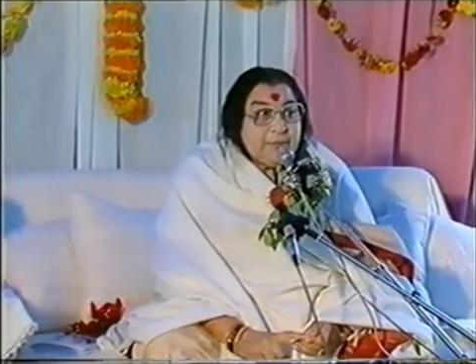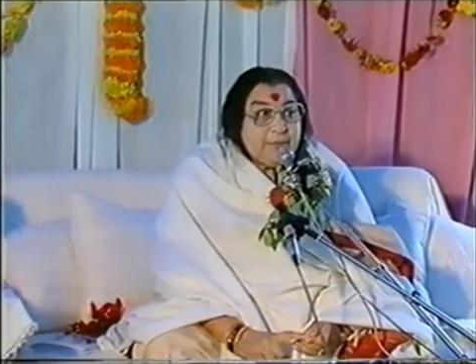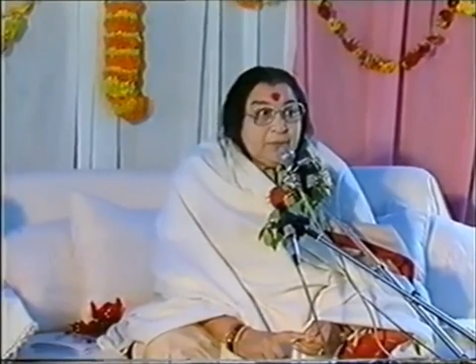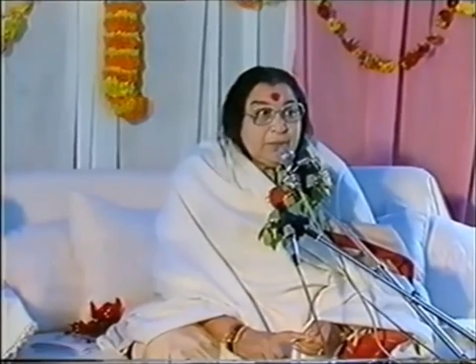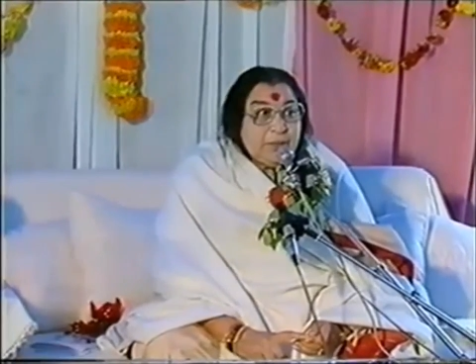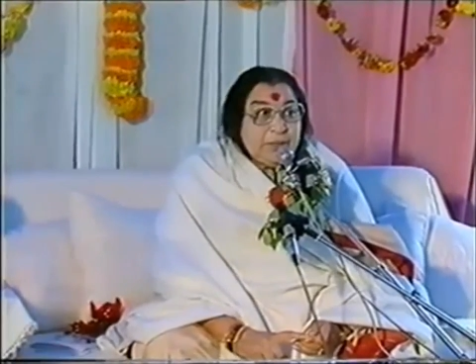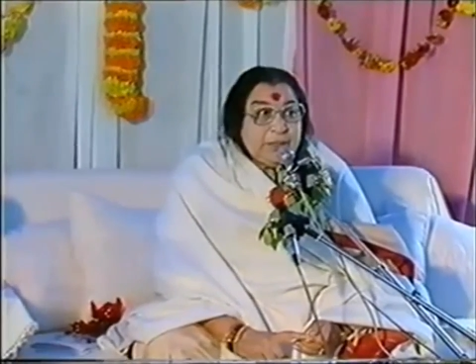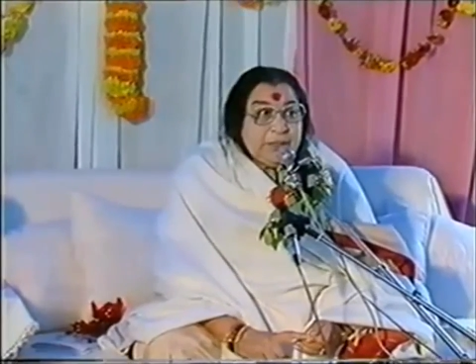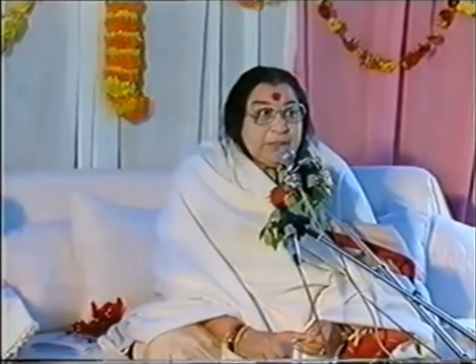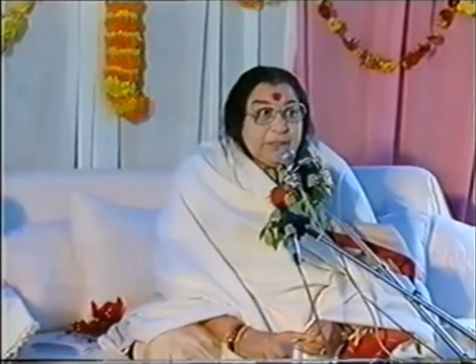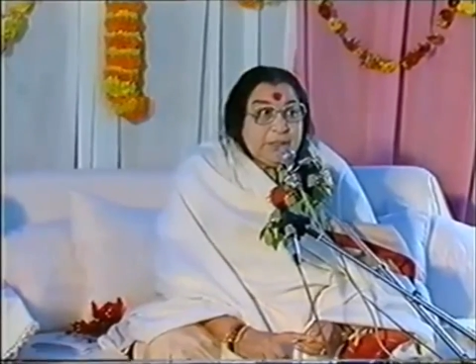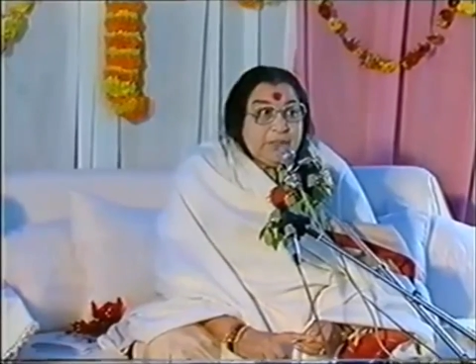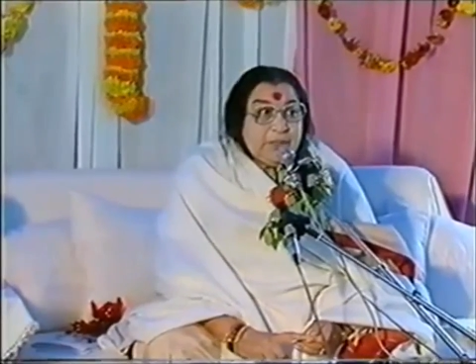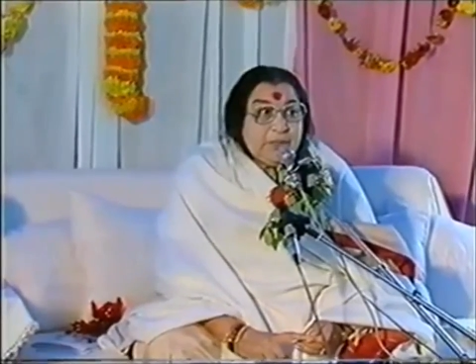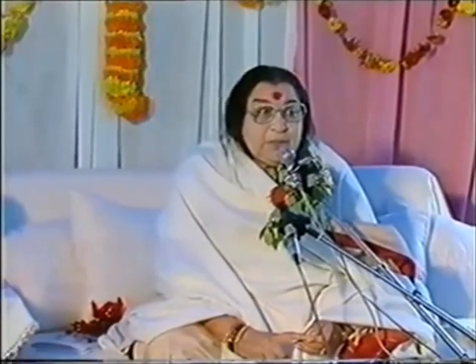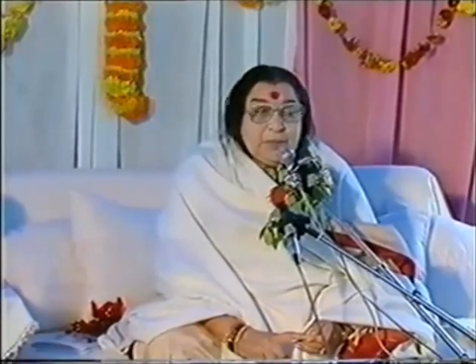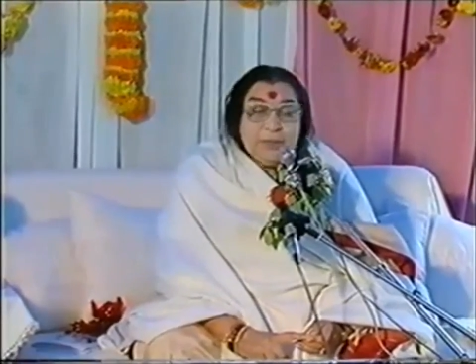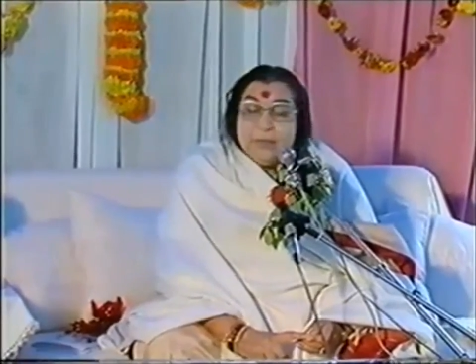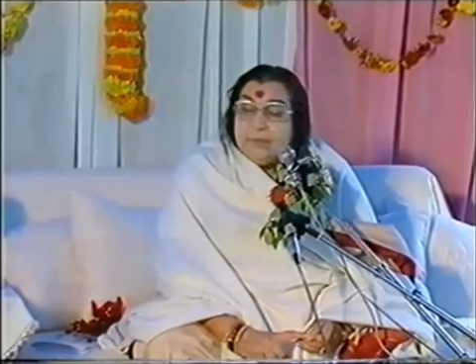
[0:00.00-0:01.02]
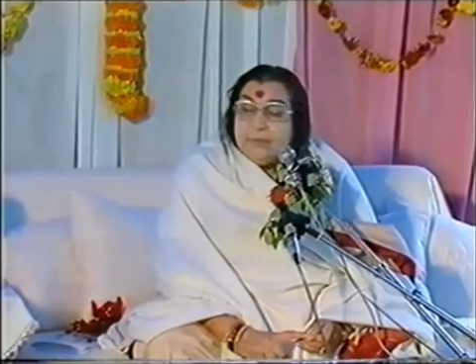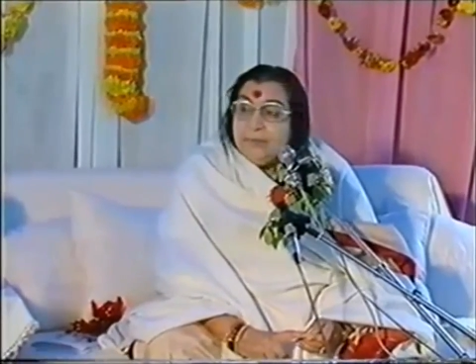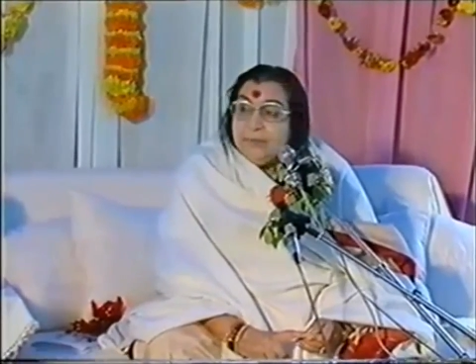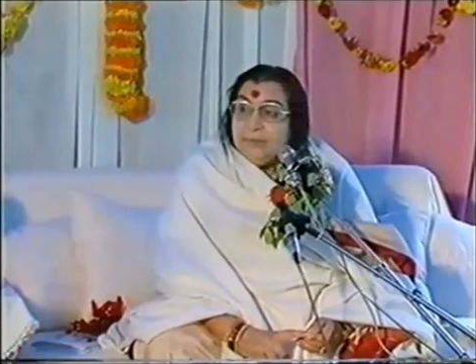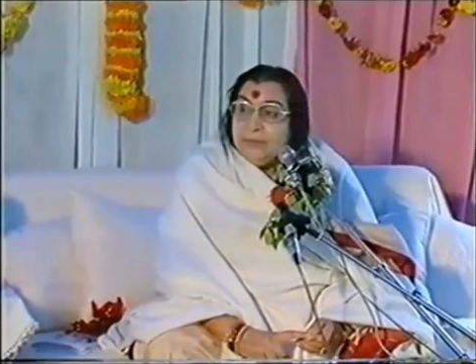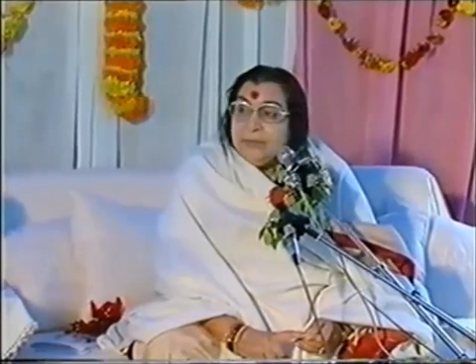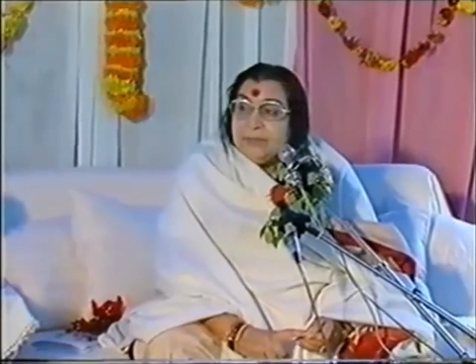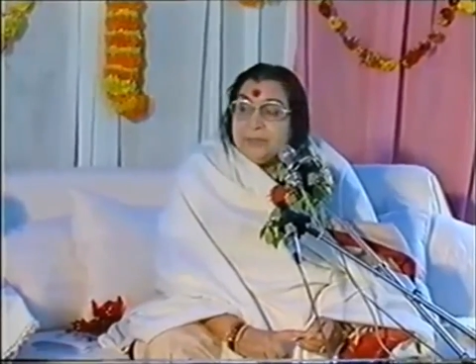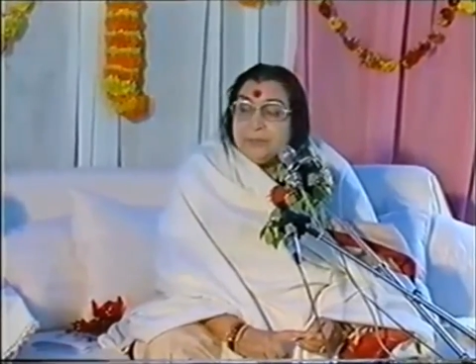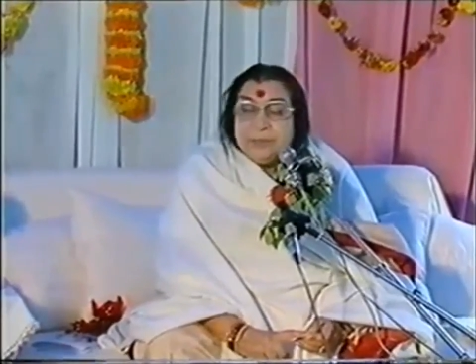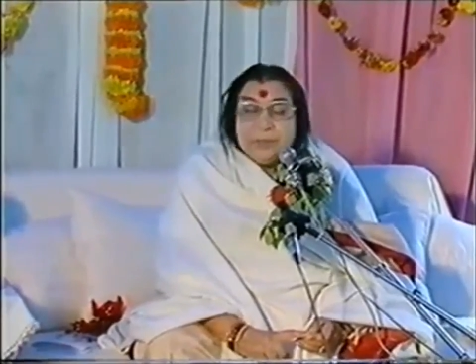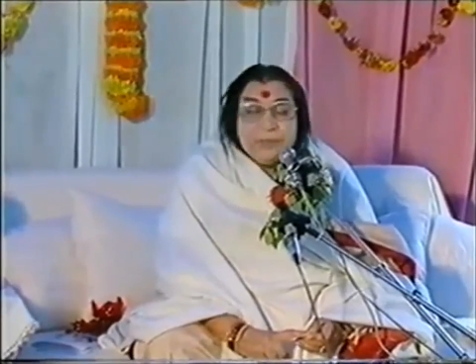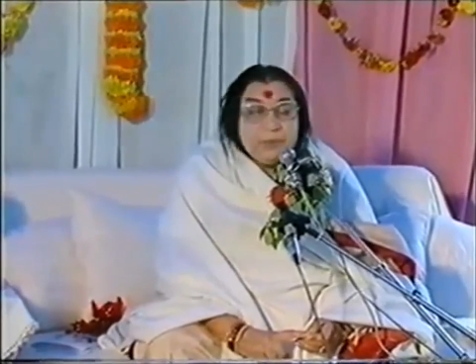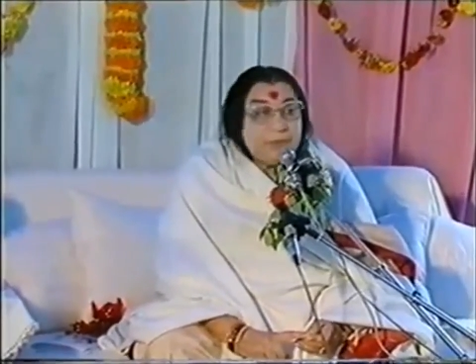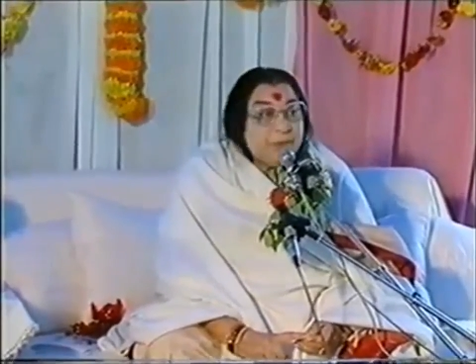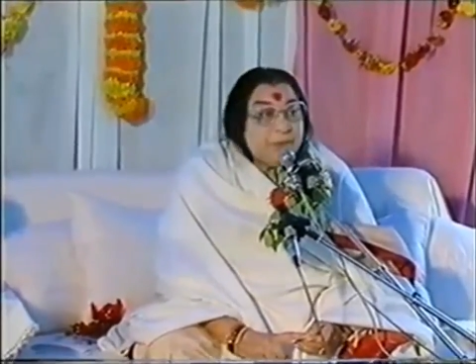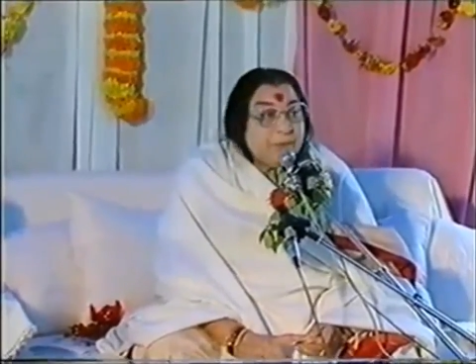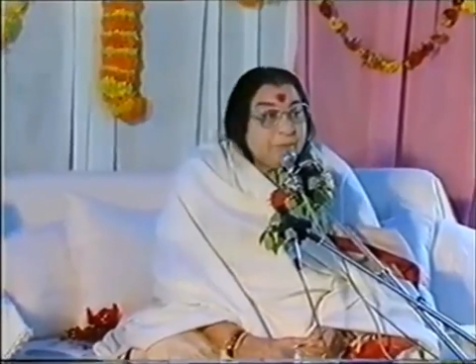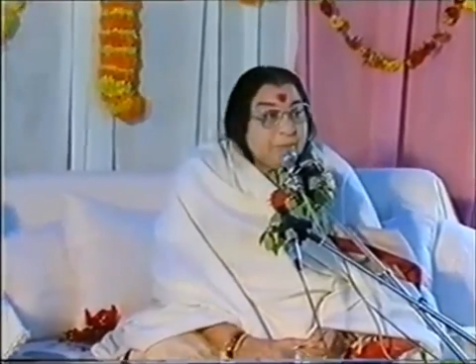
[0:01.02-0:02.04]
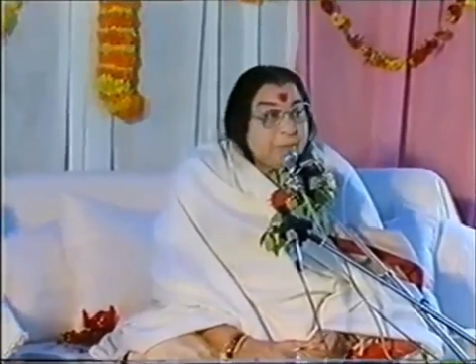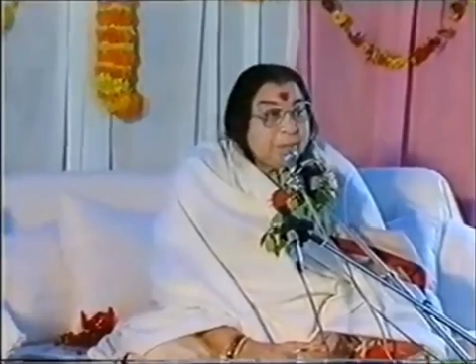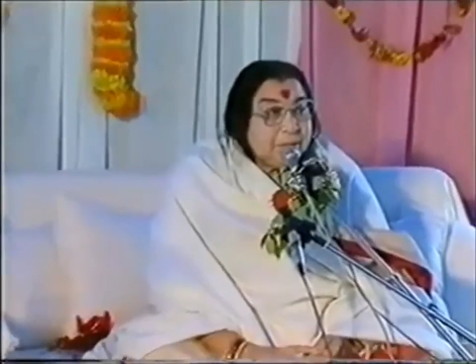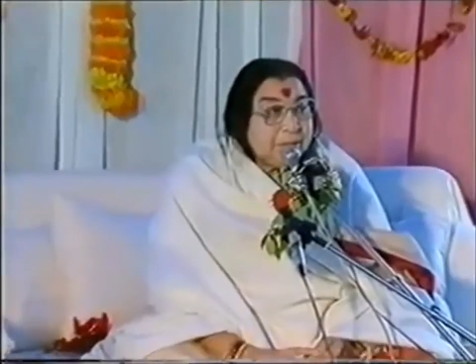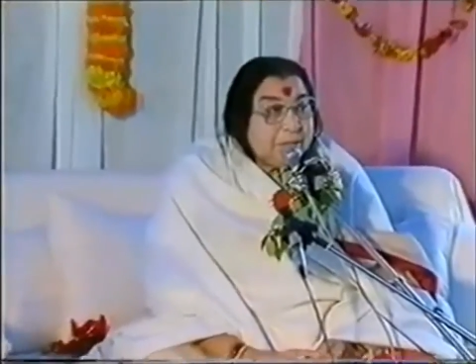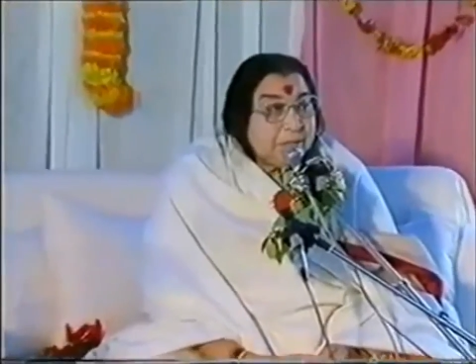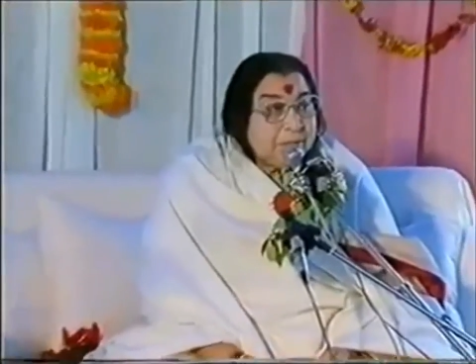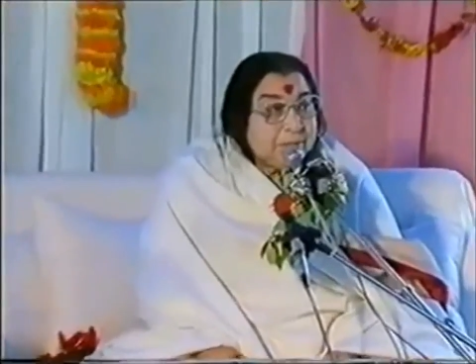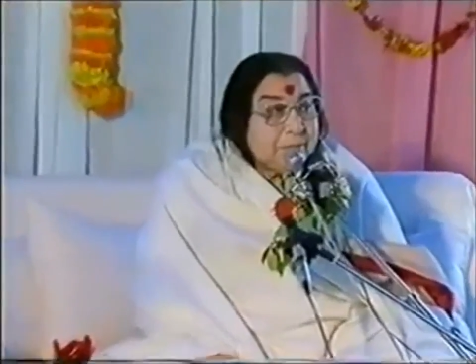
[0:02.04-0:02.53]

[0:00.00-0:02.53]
what it is to give a spiritual birth.